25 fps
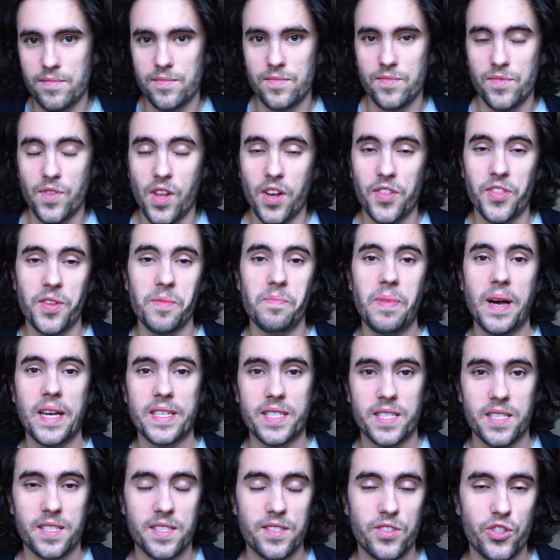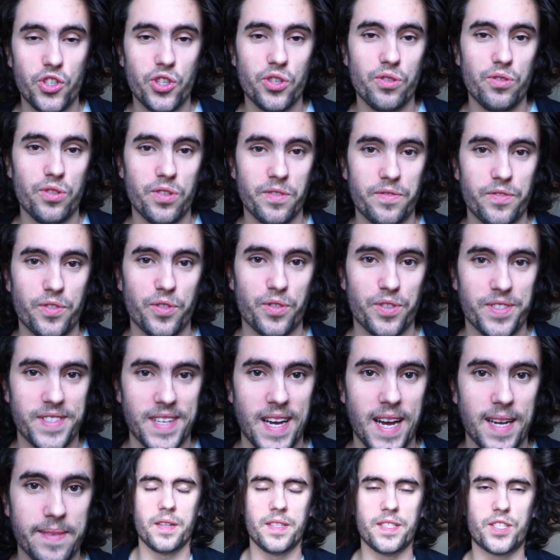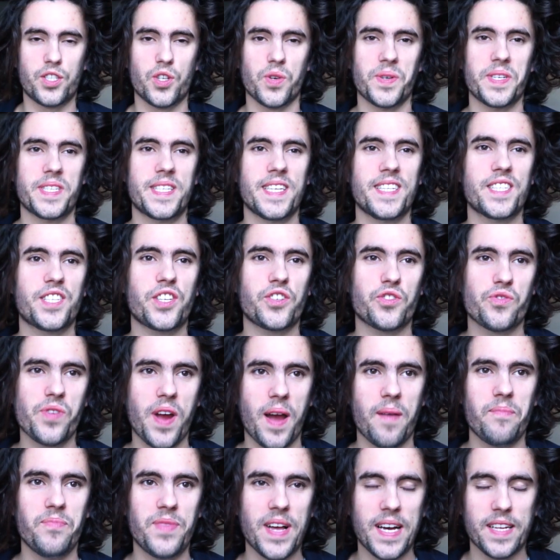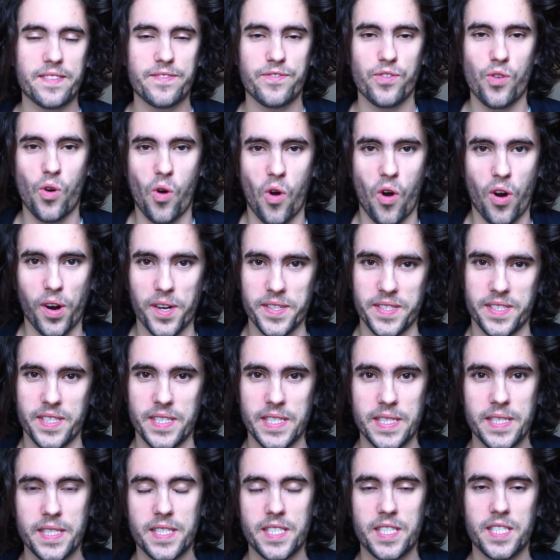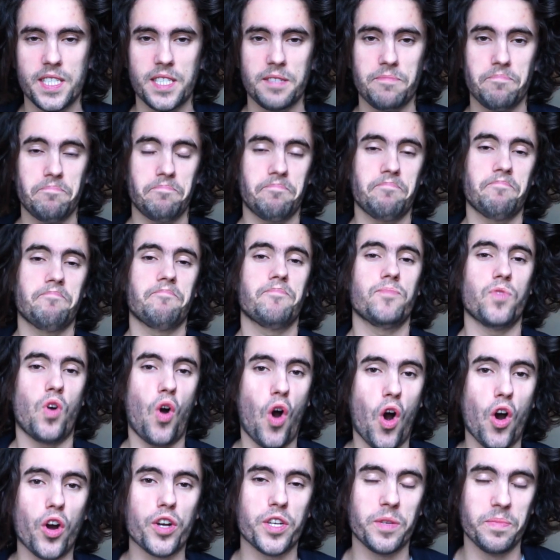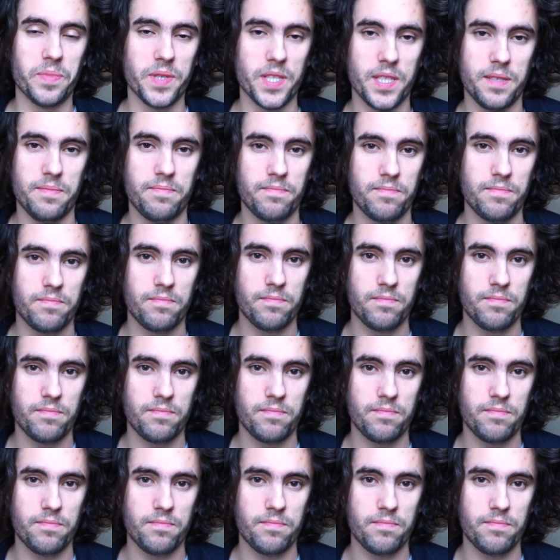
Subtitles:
not the best choice of your time. And so is Instagram that for artists? Arguably.